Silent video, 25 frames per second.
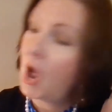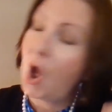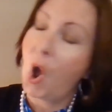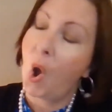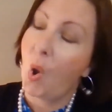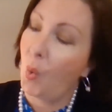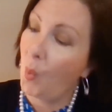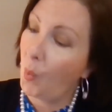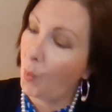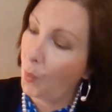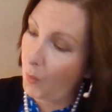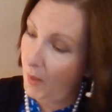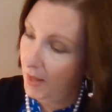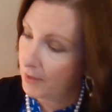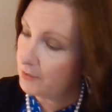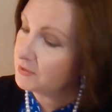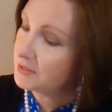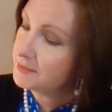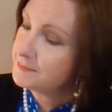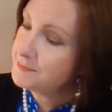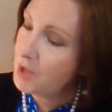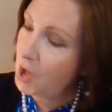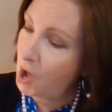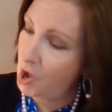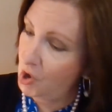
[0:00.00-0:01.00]

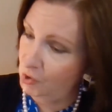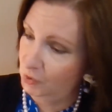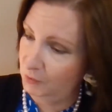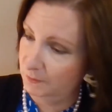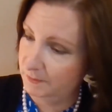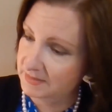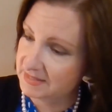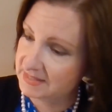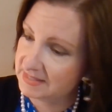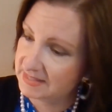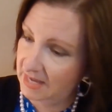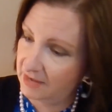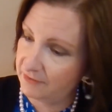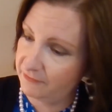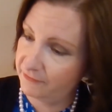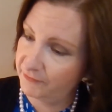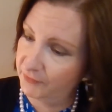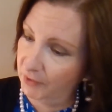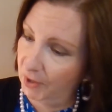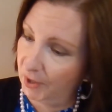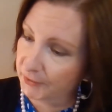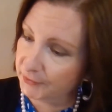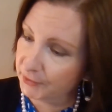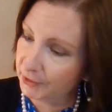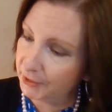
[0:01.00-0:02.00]
"Welcome home," said
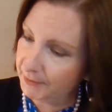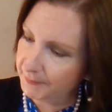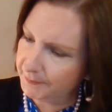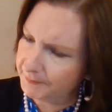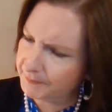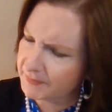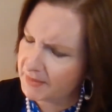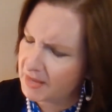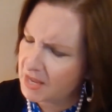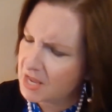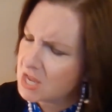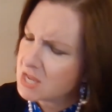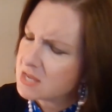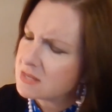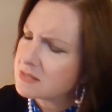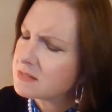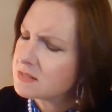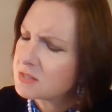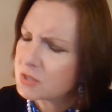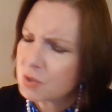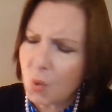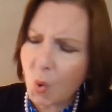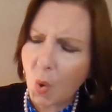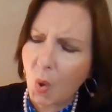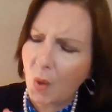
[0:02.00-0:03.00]
Father.
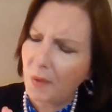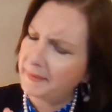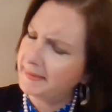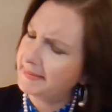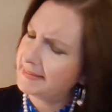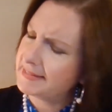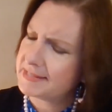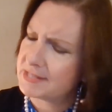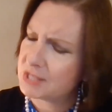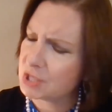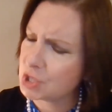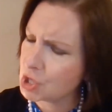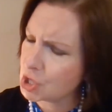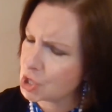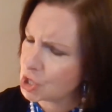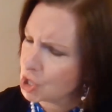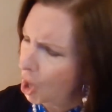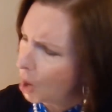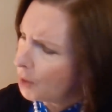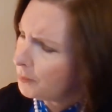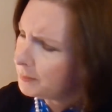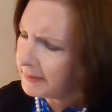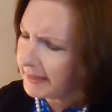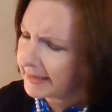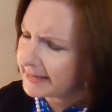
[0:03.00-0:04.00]
"School is no
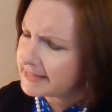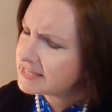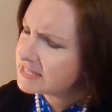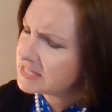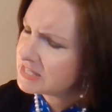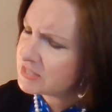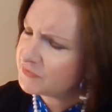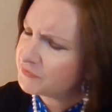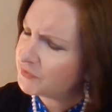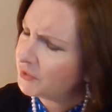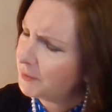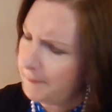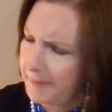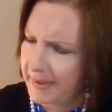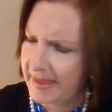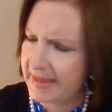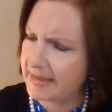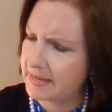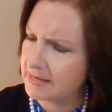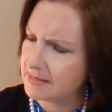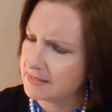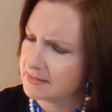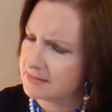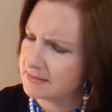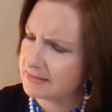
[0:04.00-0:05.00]
place for
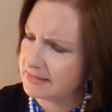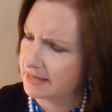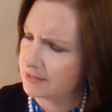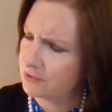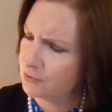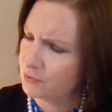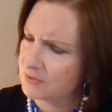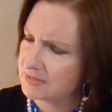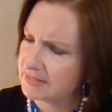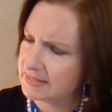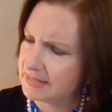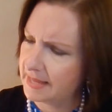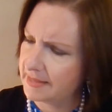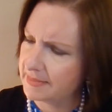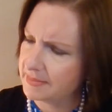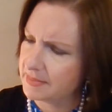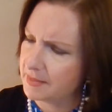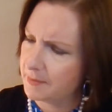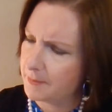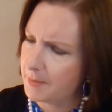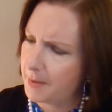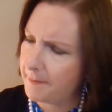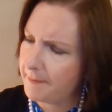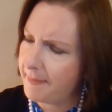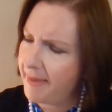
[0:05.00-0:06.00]
me," said
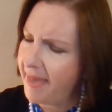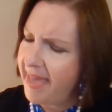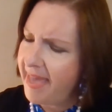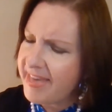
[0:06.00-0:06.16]
Chrysanthemum.